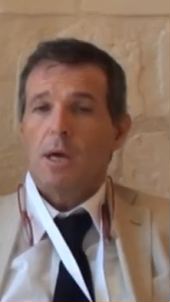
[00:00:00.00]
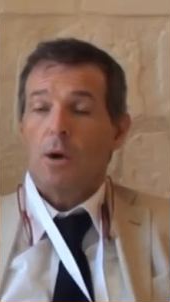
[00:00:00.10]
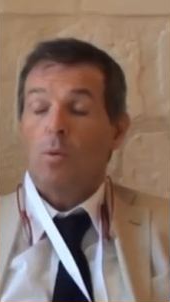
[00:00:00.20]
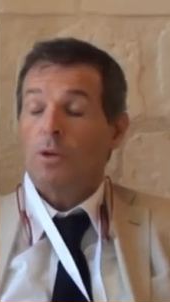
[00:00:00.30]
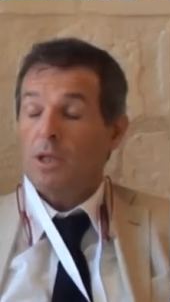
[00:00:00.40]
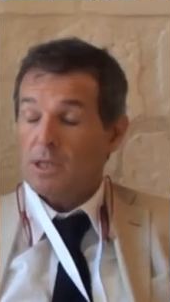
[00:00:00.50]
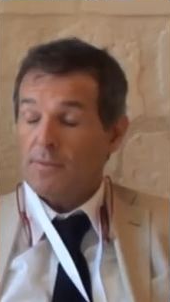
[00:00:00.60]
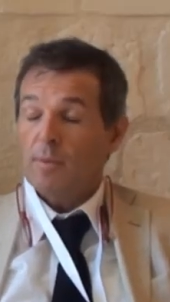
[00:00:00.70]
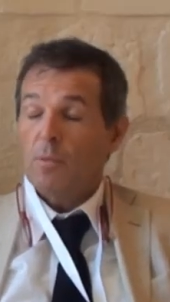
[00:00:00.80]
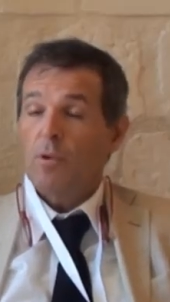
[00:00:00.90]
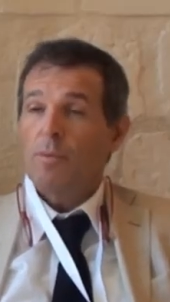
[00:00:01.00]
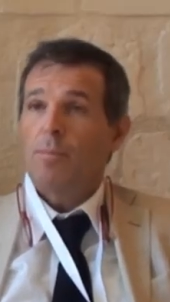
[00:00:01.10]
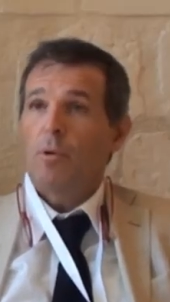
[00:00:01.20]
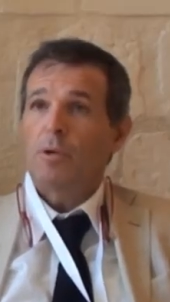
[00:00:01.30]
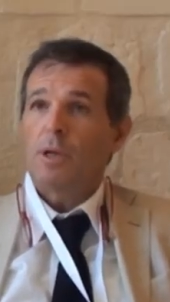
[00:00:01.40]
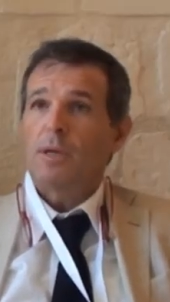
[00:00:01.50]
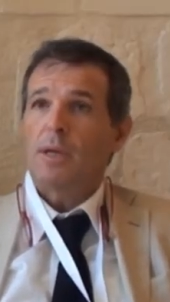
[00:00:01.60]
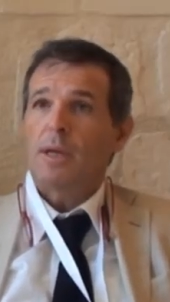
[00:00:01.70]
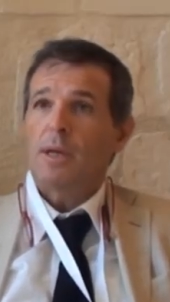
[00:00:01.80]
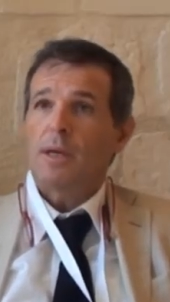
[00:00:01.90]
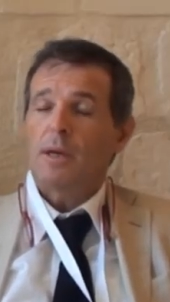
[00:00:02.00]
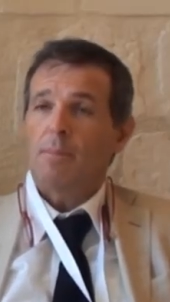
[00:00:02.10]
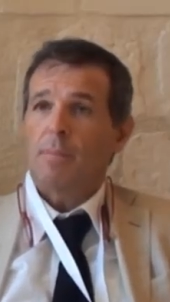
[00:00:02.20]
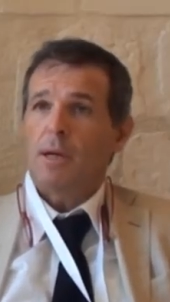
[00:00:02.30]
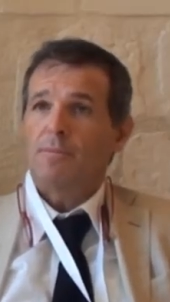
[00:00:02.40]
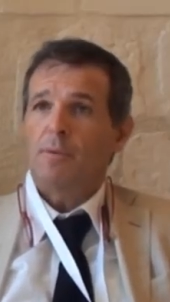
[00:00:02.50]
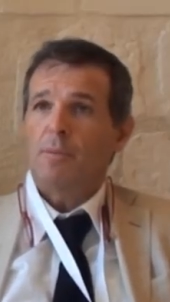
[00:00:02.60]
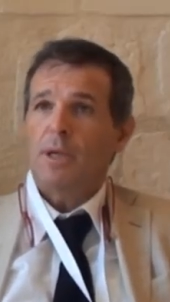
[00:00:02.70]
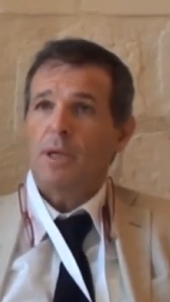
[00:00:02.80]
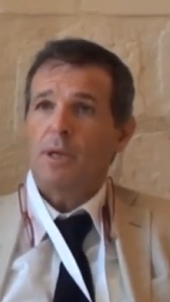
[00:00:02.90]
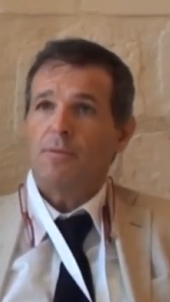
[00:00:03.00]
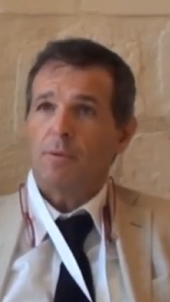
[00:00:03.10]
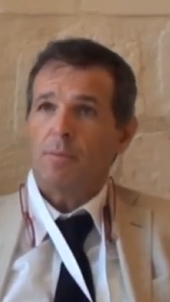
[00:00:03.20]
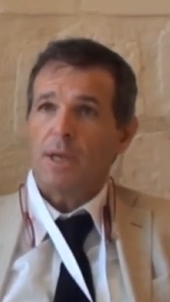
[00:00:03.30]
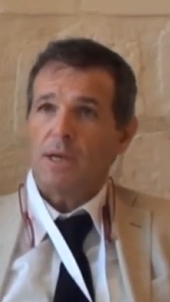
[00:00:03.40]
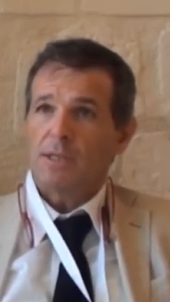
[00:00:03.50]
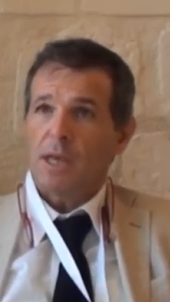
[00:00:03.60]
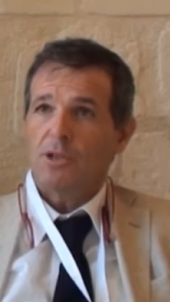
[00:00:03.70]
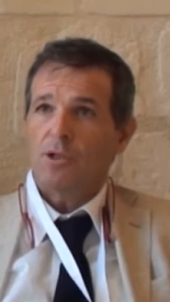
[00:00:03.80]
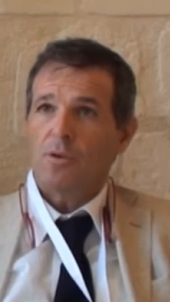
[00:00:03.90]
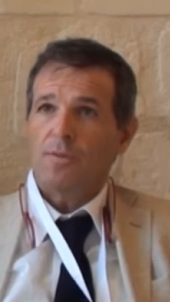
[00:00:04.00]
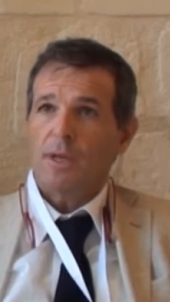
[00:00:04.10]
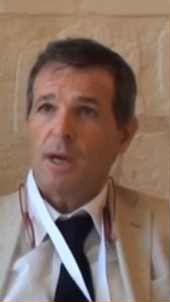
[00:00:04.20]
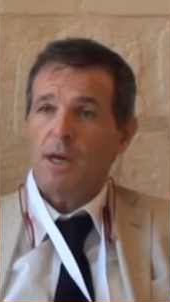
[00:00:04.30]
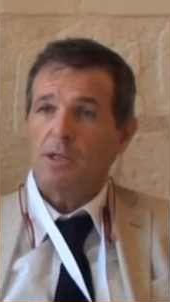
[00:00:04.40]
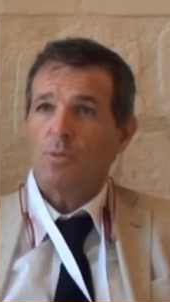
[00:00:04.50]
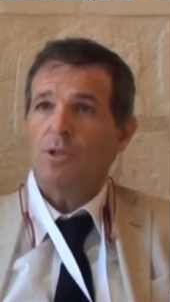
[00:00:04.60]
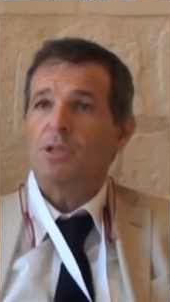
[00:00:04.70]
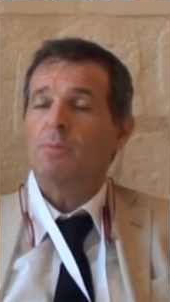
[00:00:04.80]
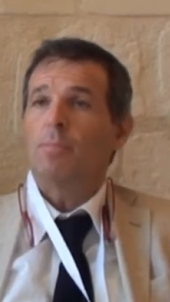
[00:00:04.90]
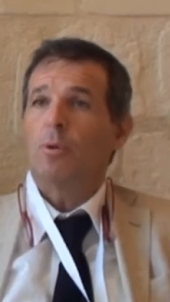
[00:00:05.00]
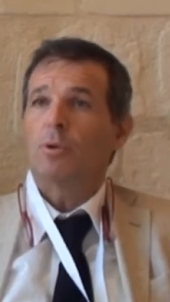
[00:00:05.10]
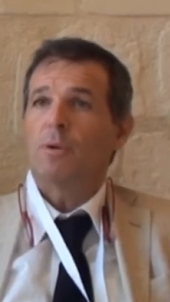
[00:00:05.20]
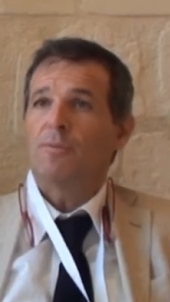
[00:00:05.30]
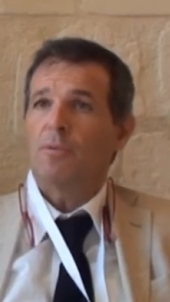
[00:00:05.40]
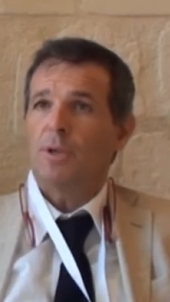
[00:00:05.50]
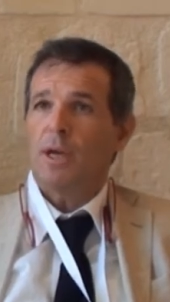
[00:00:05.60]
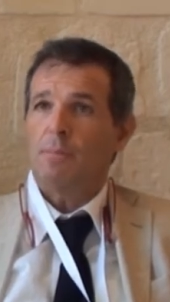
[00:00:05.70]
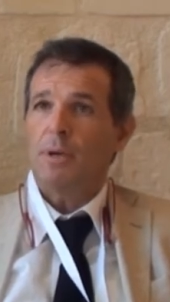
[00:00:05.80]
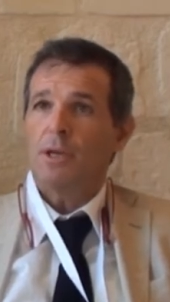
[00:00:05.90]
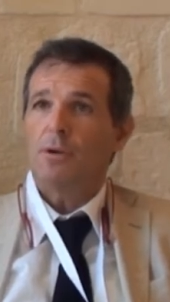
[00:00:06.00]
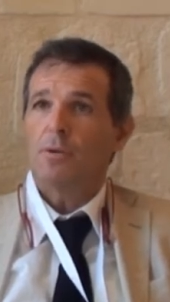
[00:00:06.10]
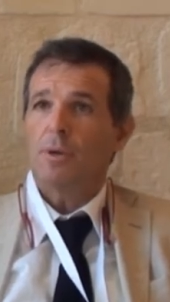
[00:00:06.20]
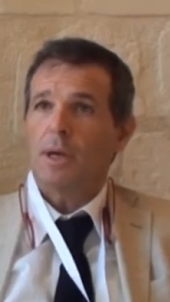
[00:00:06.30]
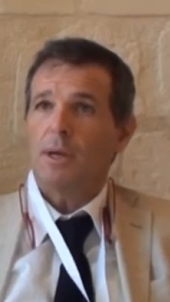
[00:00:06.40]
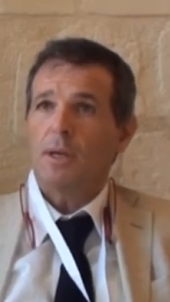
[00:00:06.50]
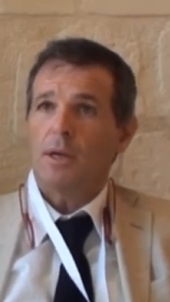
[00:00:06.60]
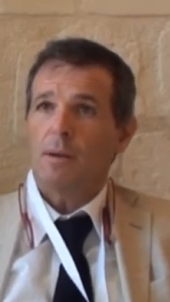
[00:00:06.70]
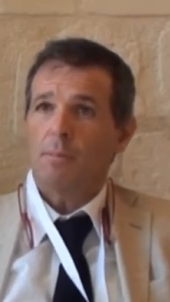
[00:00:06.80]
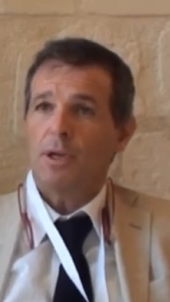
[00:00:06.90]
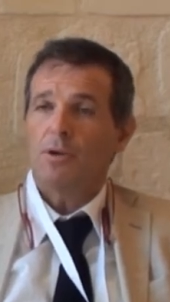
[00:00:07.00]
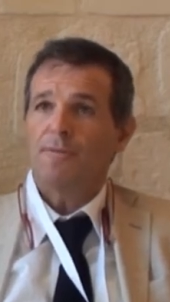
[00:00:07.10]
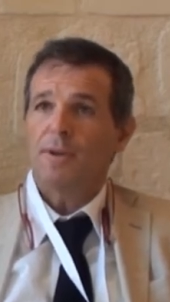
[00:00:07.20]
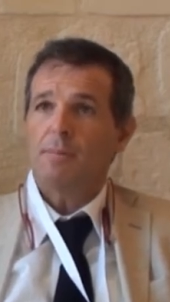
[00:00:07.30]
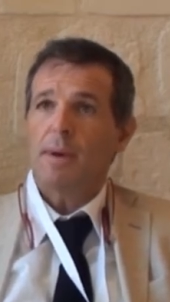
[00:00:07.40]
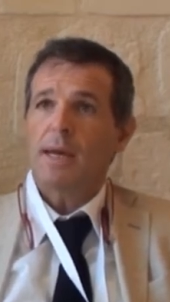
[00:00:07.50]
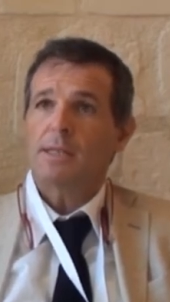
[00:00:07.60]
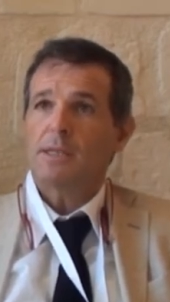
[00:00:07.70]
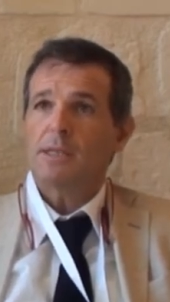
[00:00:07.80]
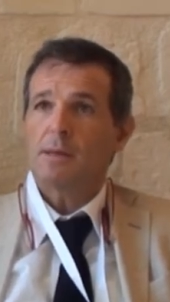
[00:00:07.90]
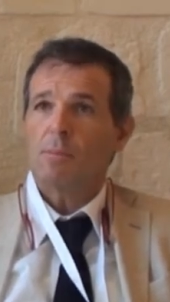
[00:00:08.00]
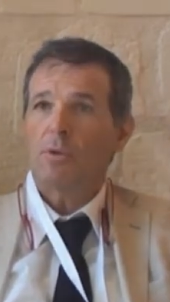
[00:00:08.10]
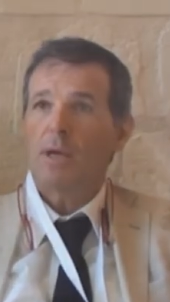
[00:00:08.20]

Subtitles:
What is even more important, apart from the extension of the ice, which is important for the albedo and the albedo feedback system on